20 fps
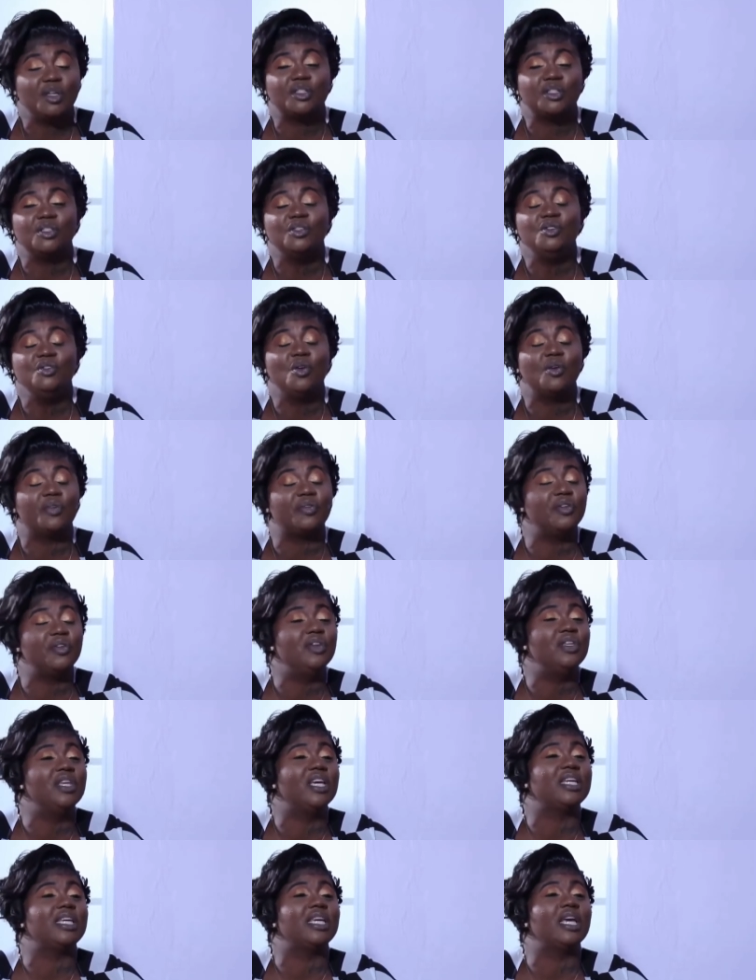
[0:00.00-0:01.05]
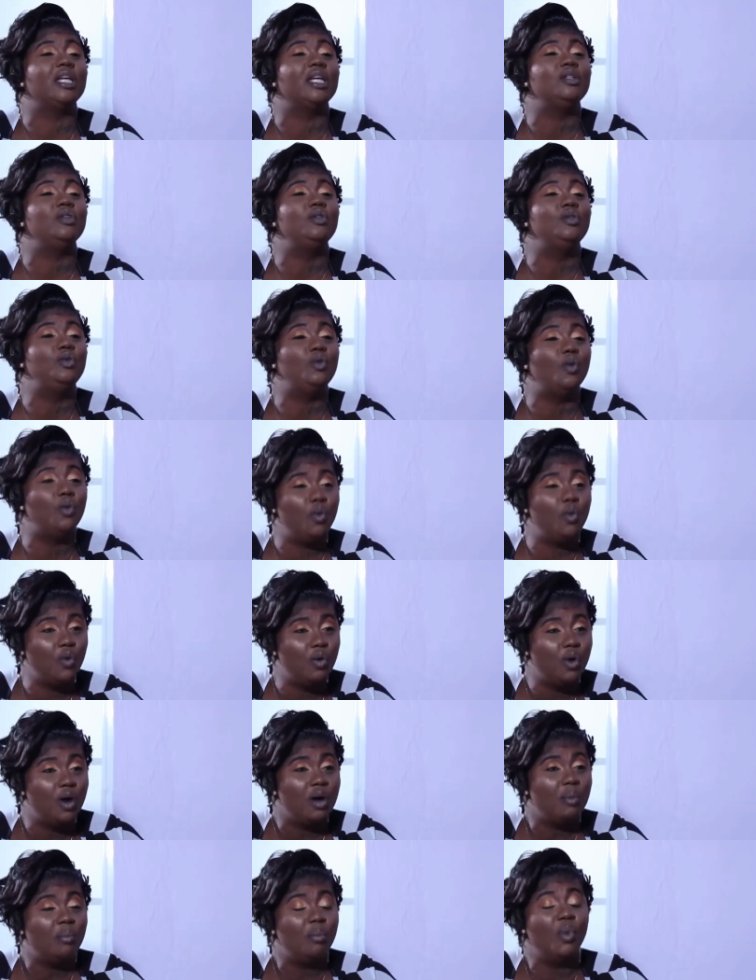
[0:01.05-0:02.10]
there's nothing you can
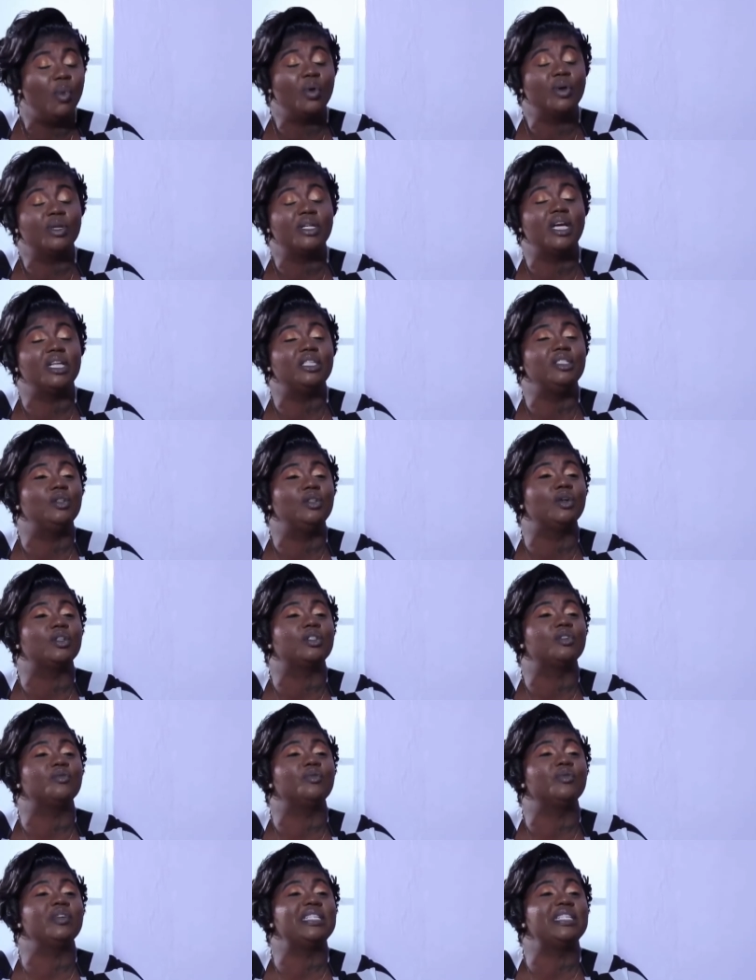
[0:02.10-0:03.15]
do more than just